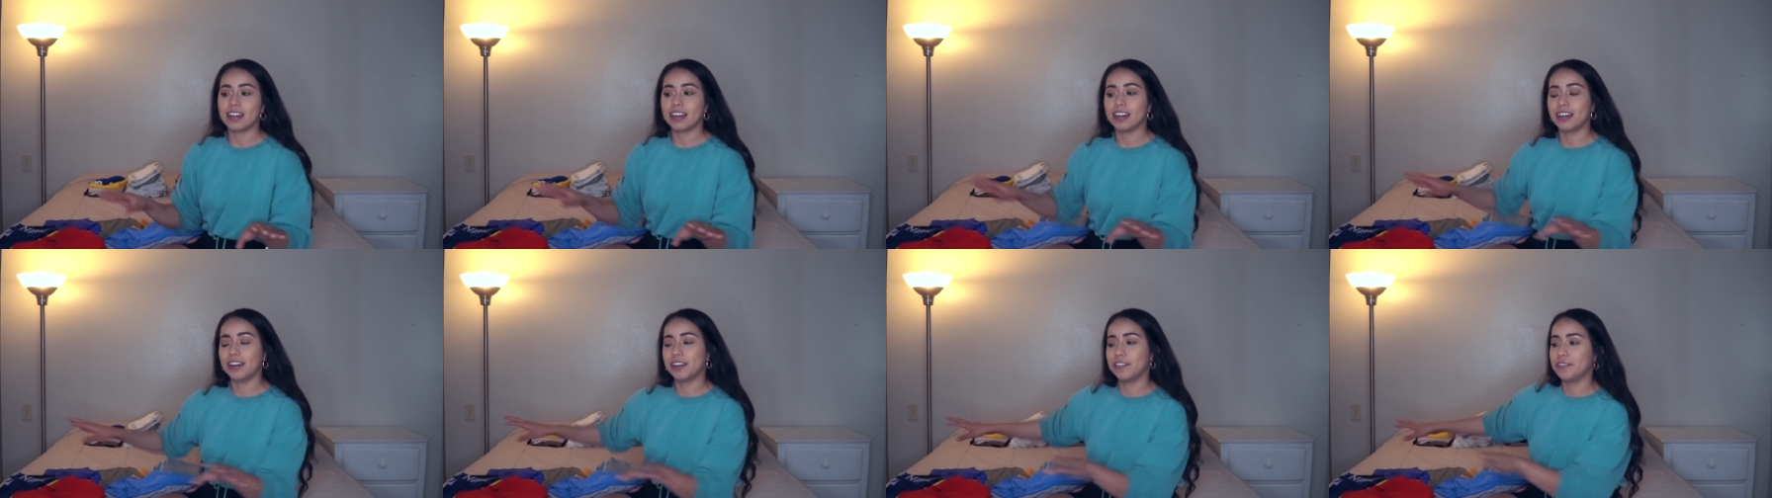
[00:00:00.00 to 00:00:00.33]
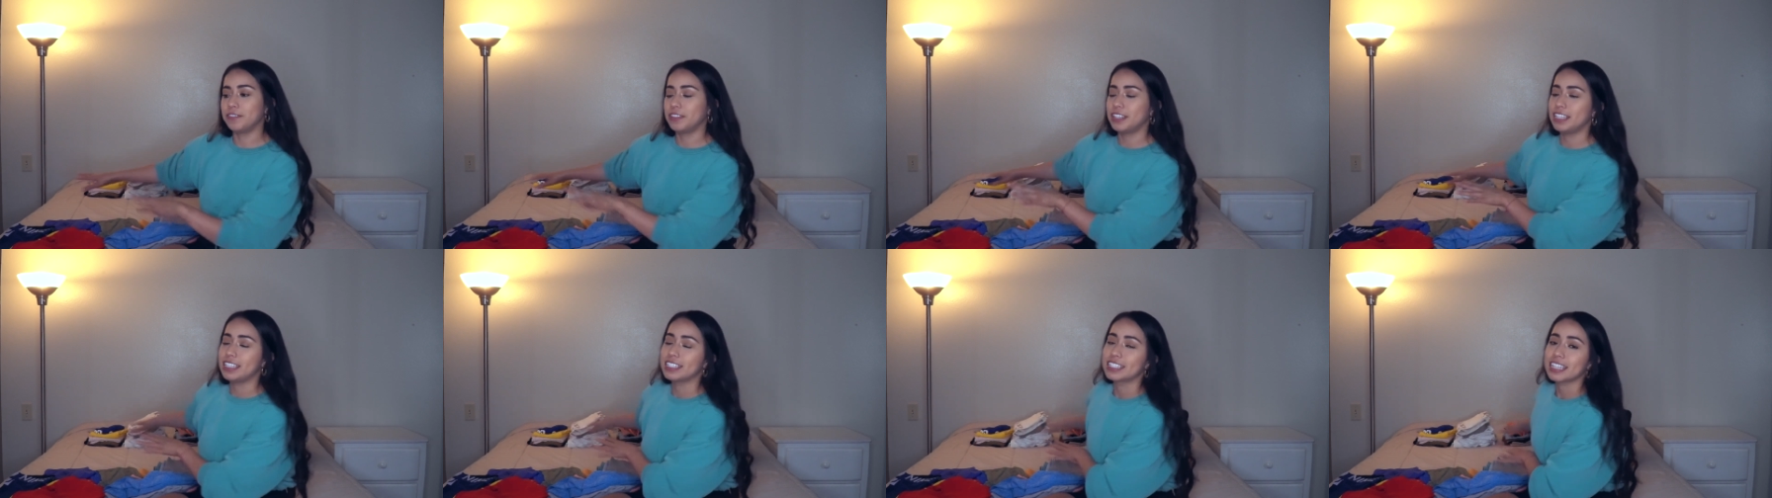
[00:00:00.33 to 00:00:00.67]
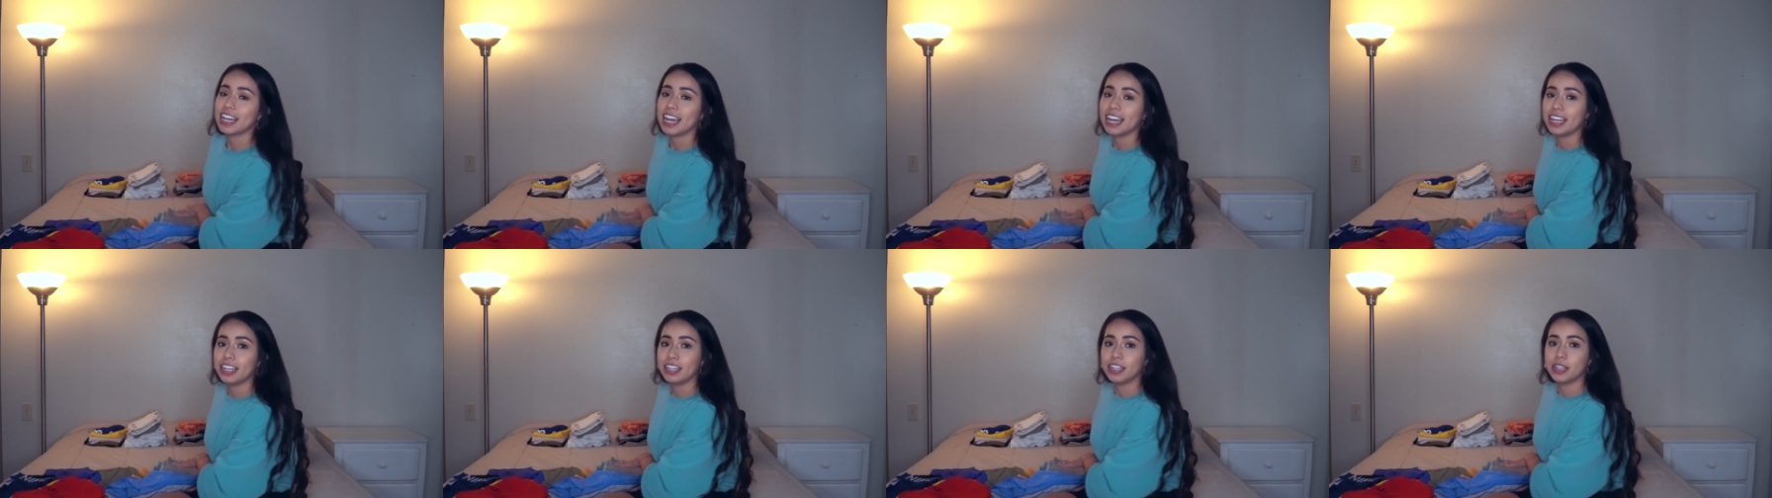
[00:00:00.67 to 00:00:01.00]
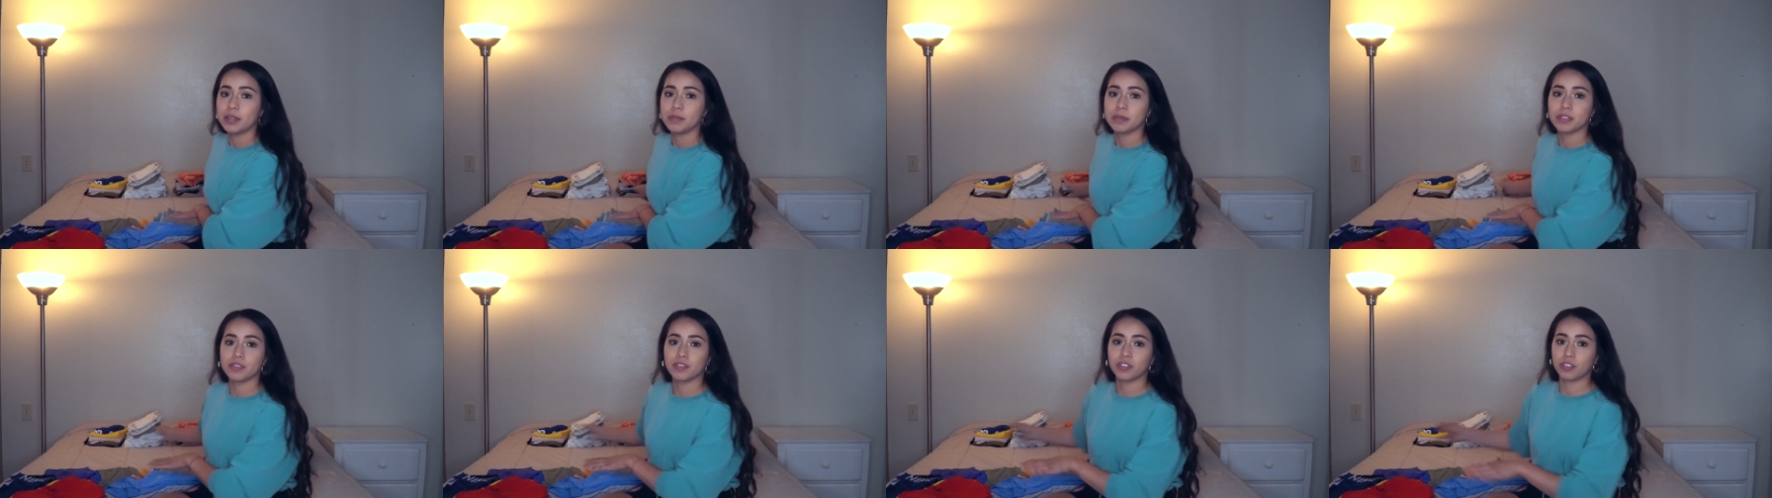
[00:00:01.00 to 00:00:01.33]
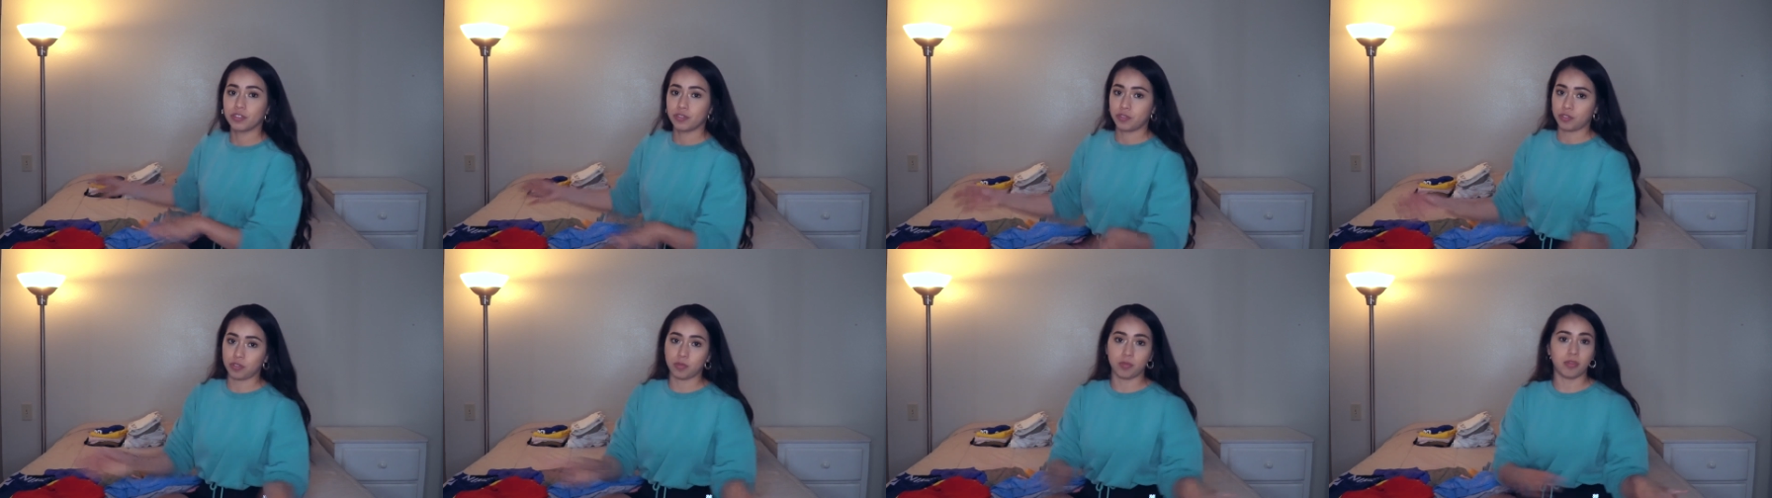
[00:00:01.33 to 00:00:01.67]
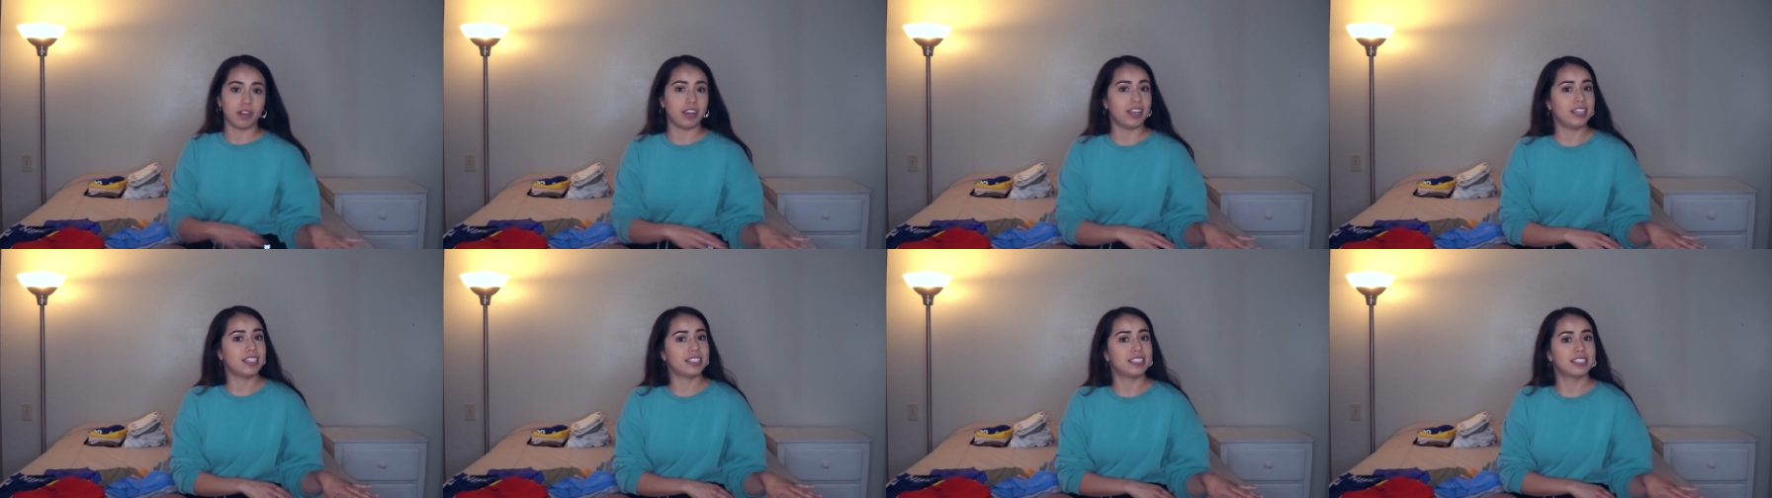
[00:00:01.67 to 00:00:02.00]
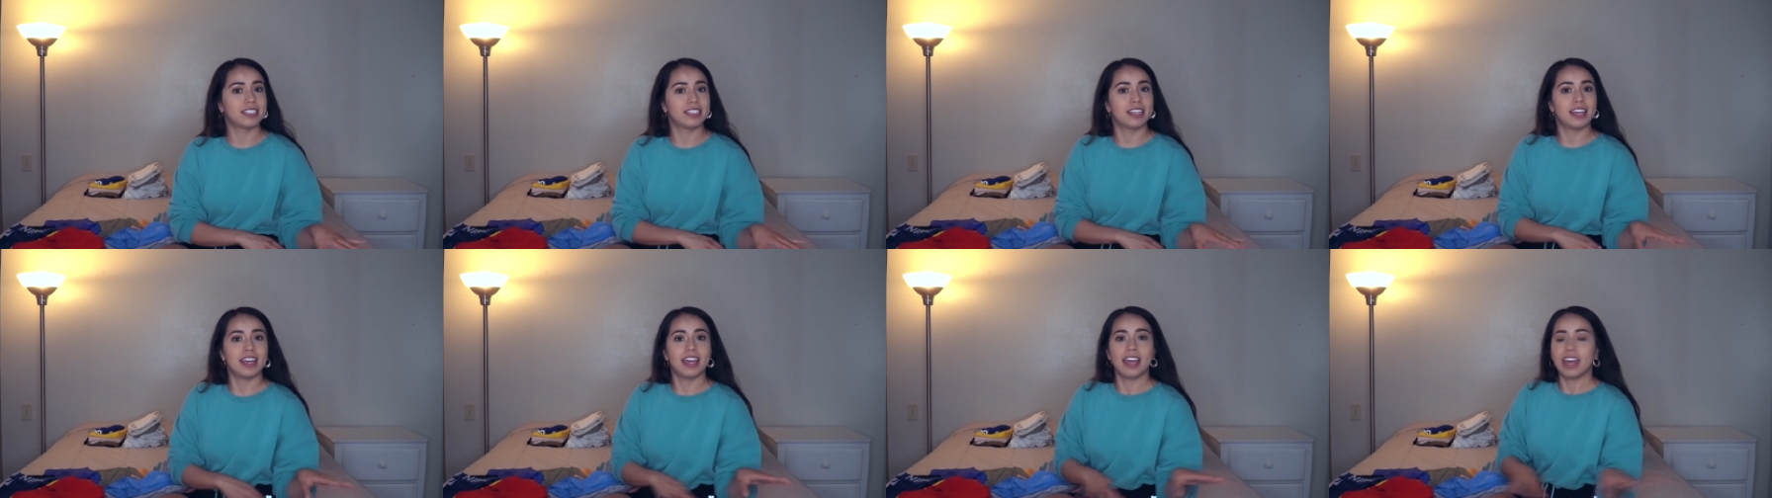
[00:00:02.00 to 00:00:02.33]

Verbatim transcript: of these items for full price,